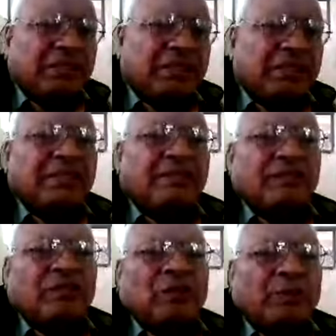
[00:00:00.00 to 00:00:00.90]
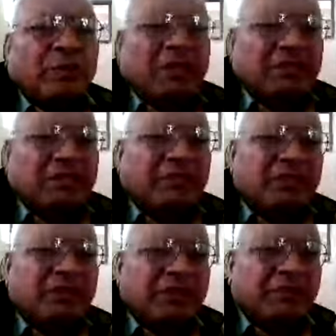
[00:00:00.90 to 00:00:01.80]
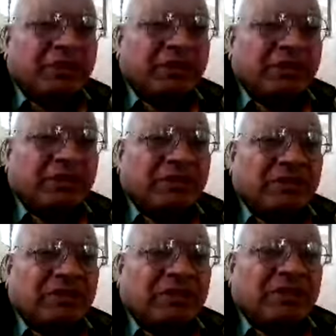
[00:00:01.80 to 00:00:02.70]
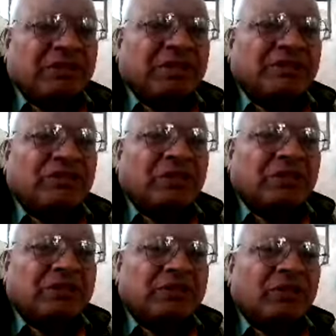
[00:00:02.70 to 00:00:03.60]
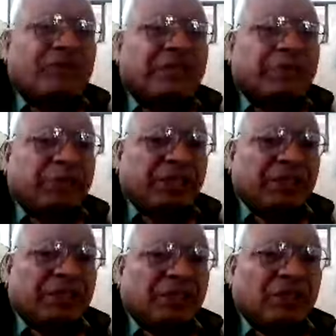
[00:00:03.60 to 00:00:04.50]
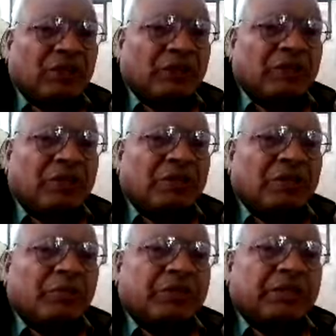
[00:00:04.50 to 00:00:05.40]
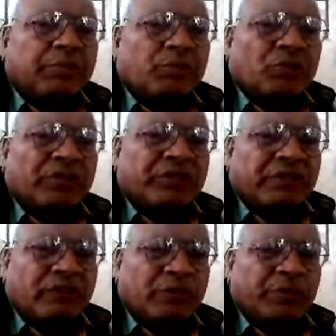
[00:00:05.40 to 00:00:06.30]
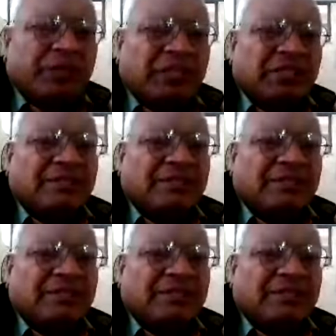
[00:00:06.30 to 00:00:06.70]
This is followed by monthly meeting. That's called contact meeting or monthly progress review meeting.